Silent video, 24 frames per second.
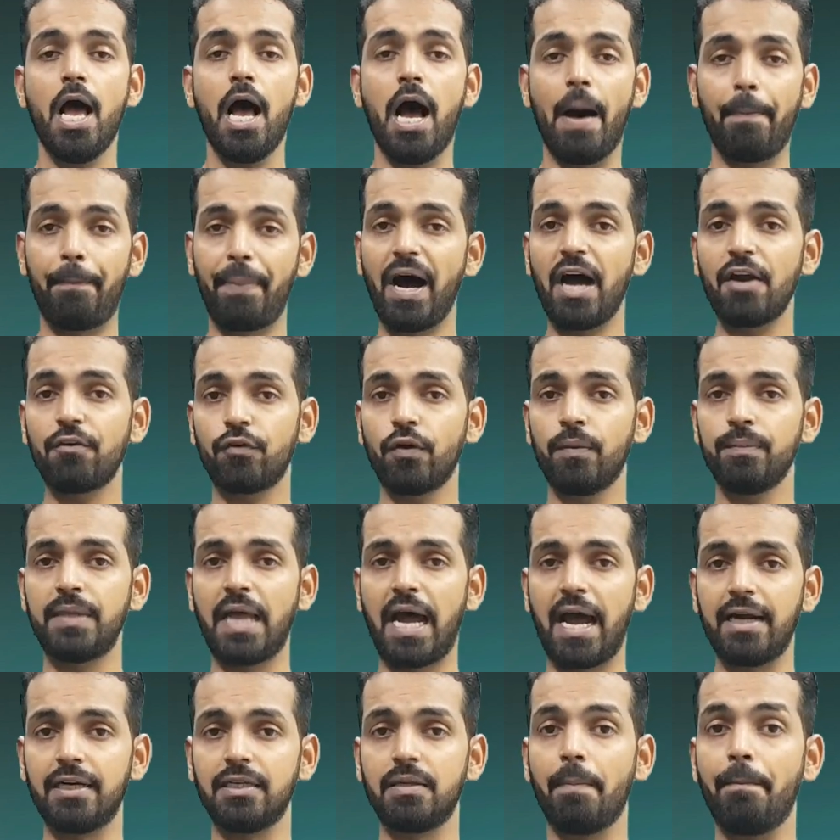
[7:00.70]
Apart from
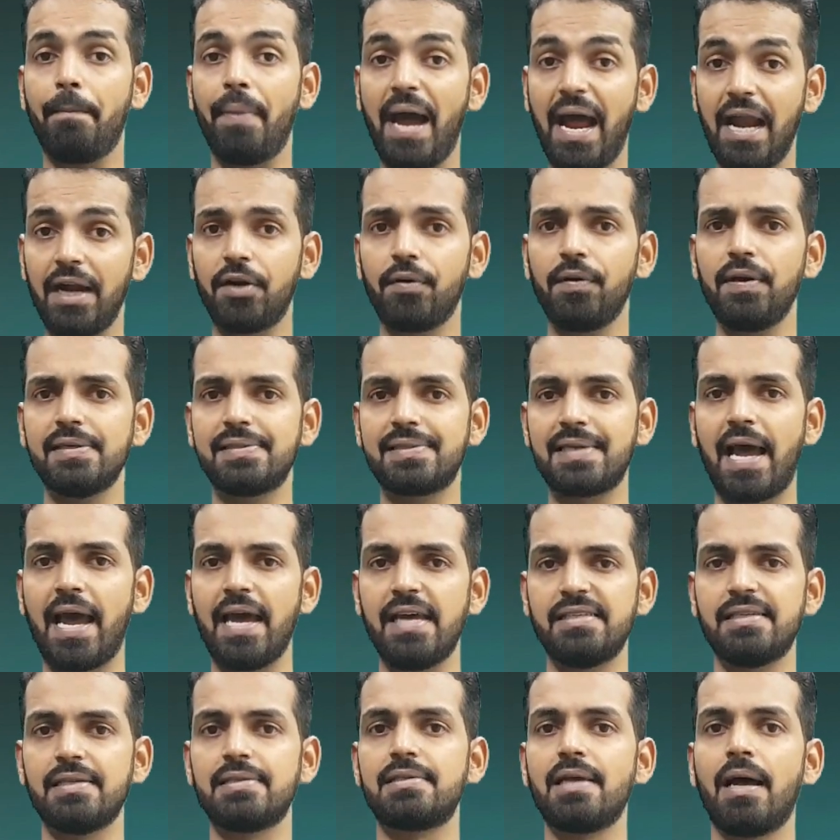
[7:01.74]
that, the battery
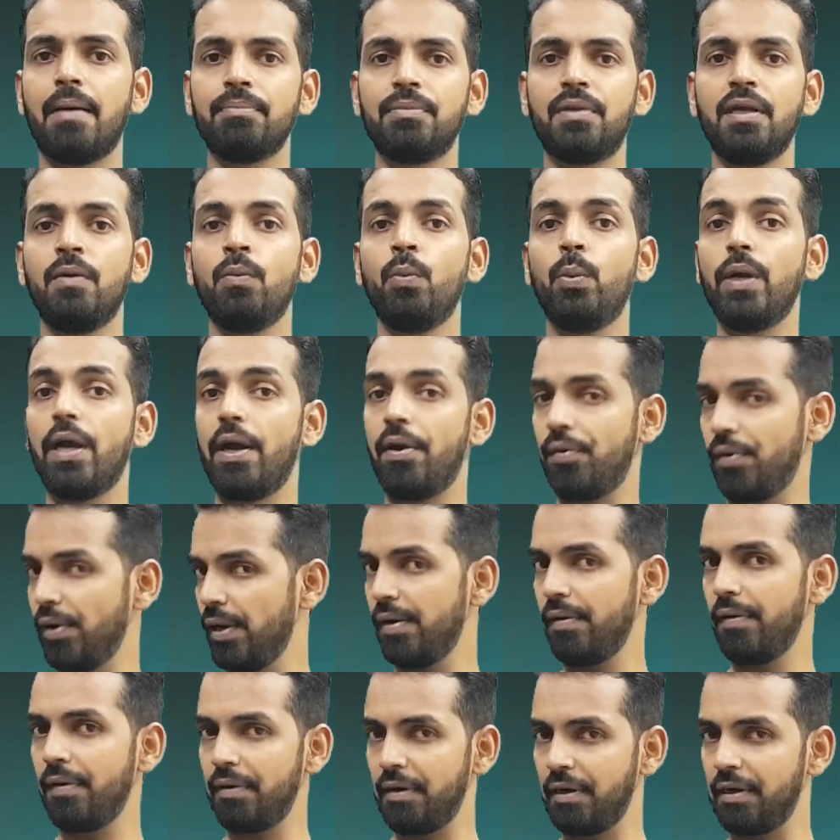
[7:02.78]
size is something we are
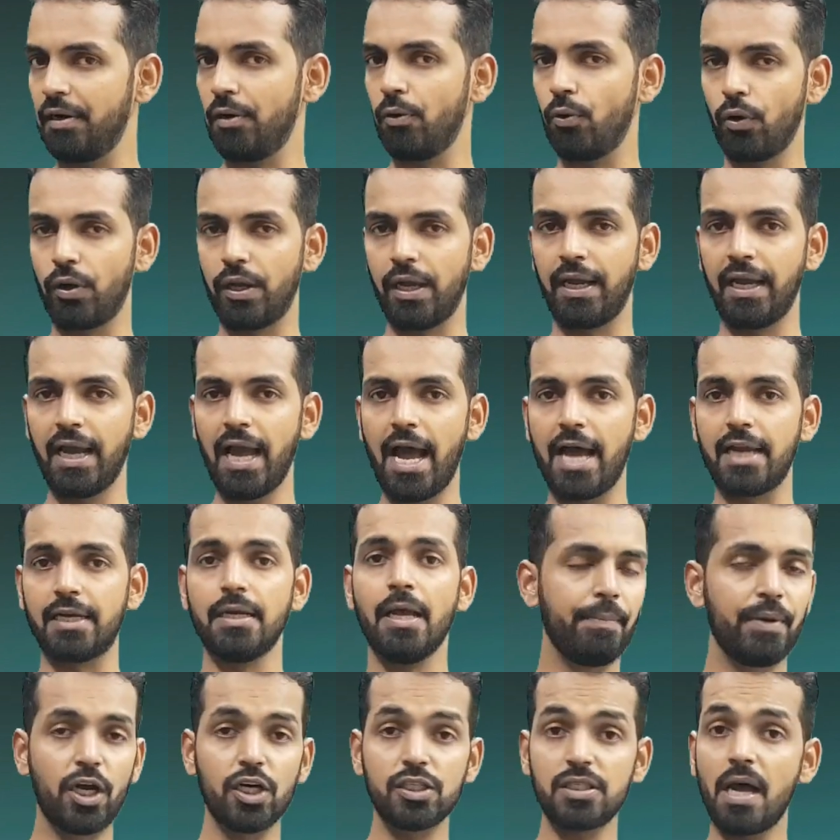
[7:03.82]
really looking at,
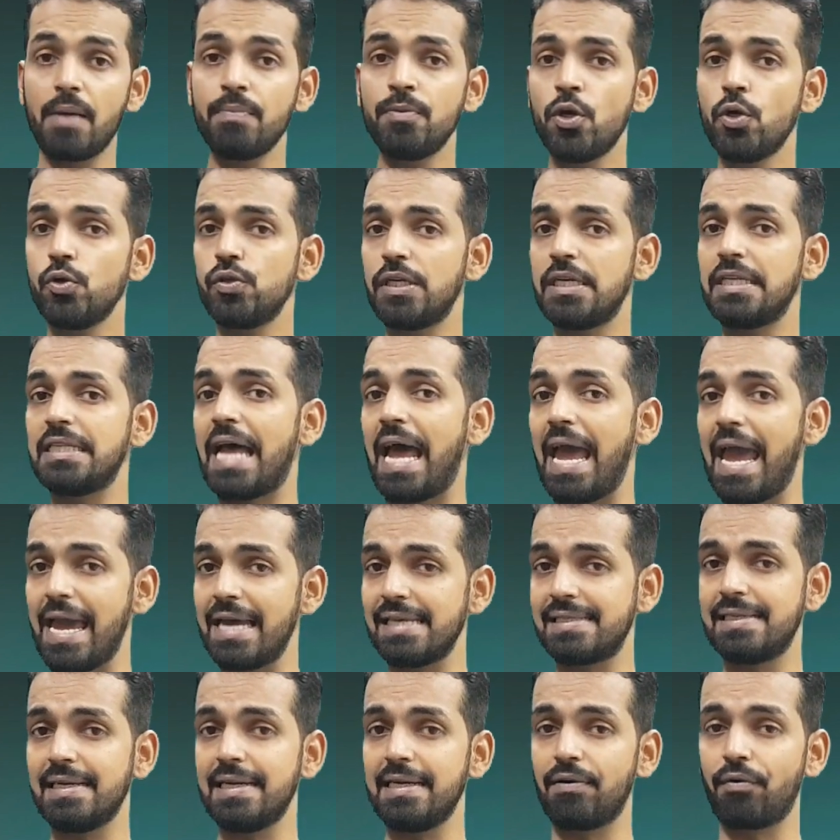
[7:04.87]
because I'm using the
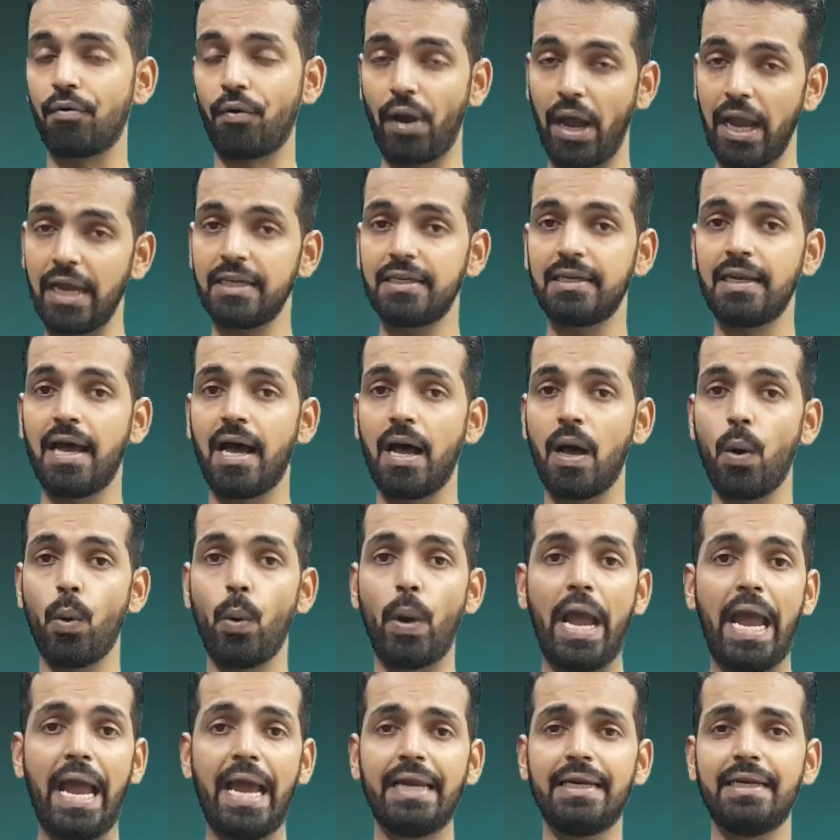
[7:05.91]
S8 right now
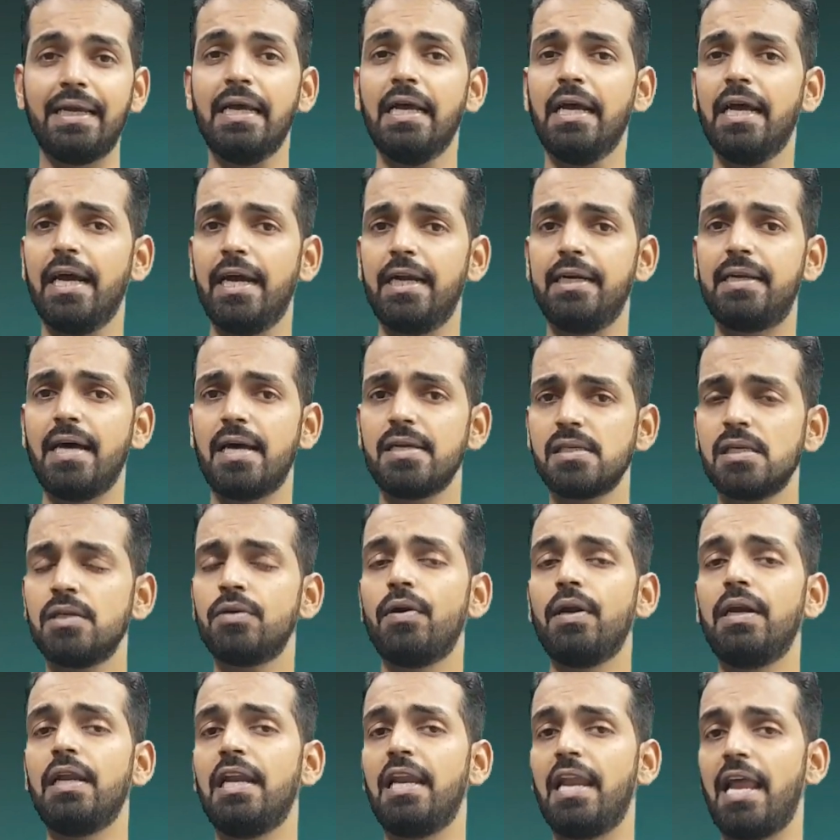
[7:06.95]
and it doesn't
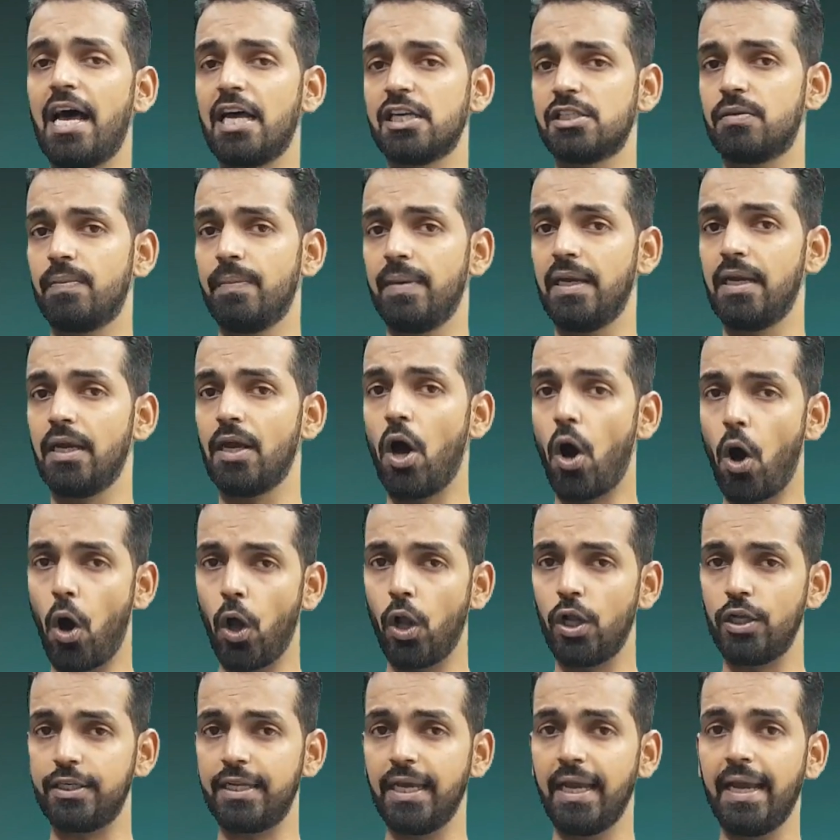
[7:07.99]
really last me
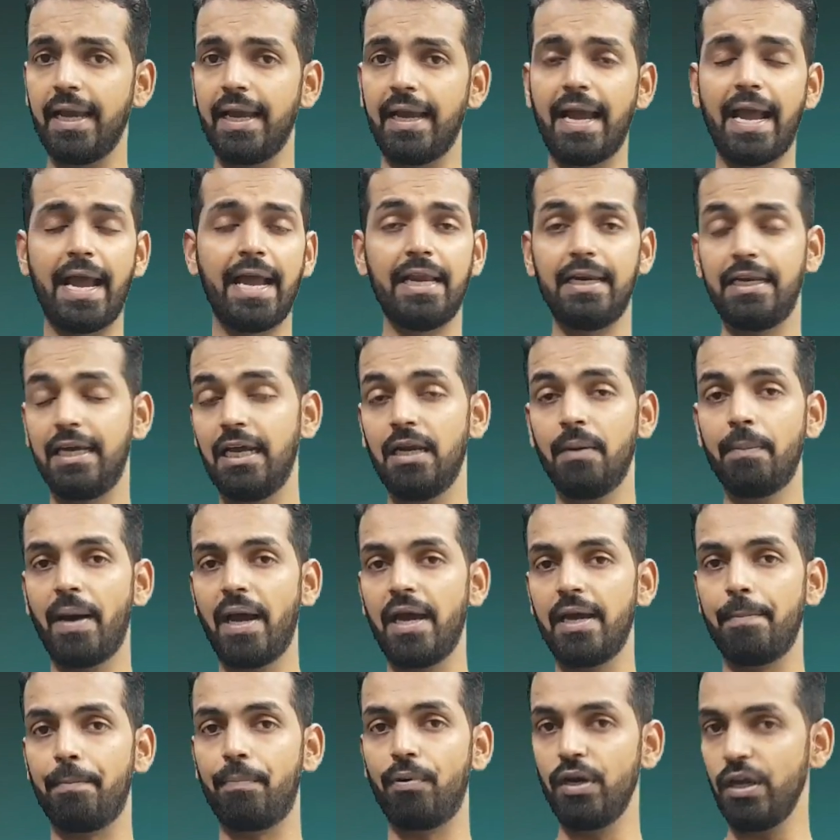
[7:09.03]
all day, and in
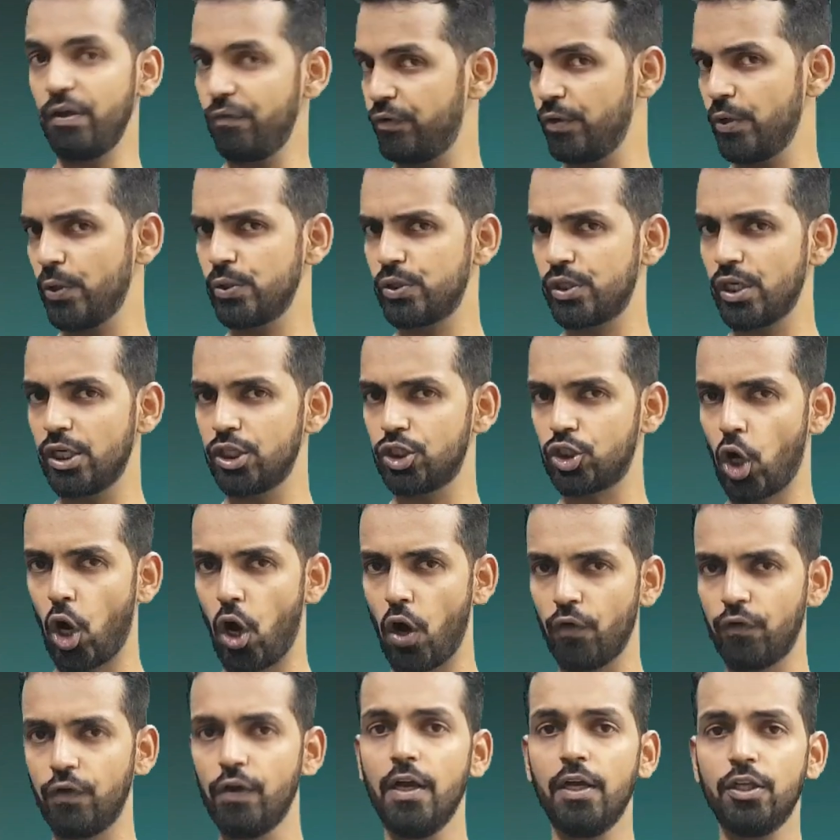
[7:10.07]
my brief usage
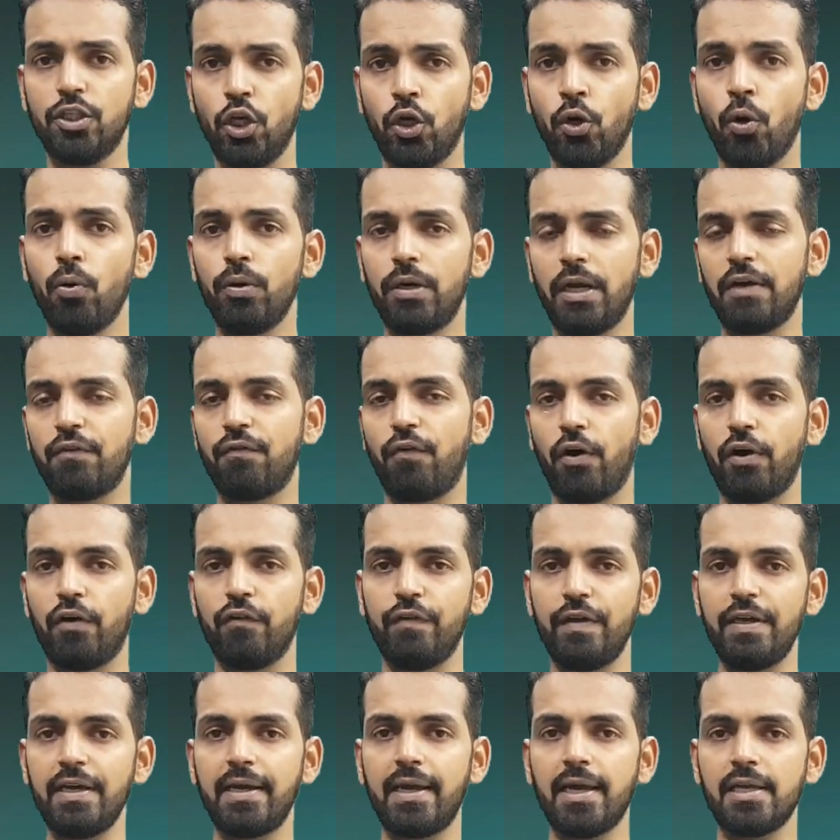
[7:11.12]
of the Note 8 for a
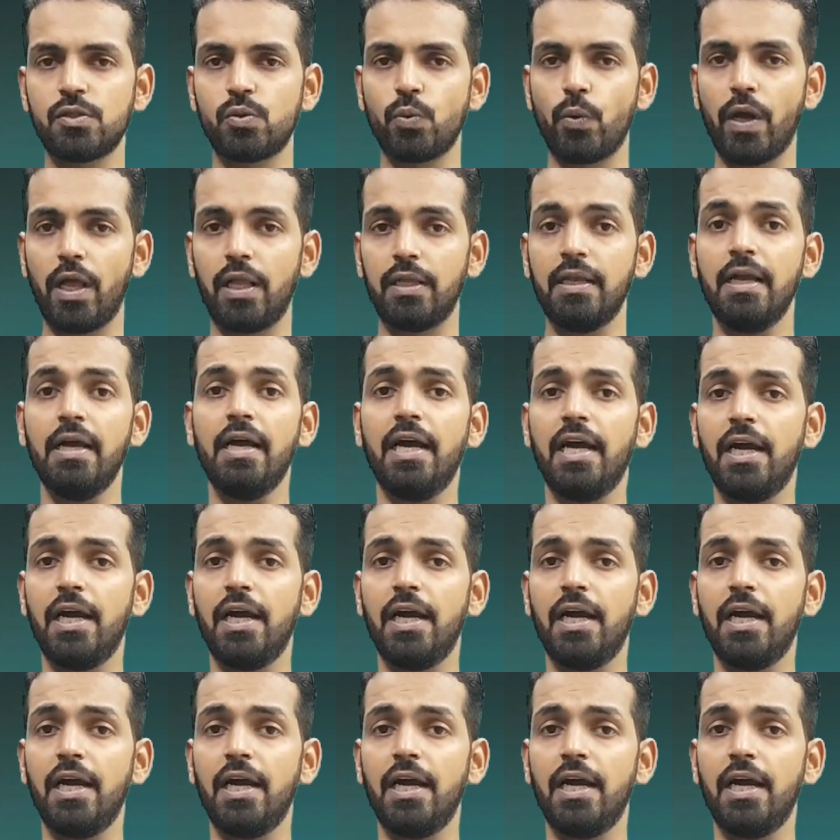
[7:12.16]
week as well,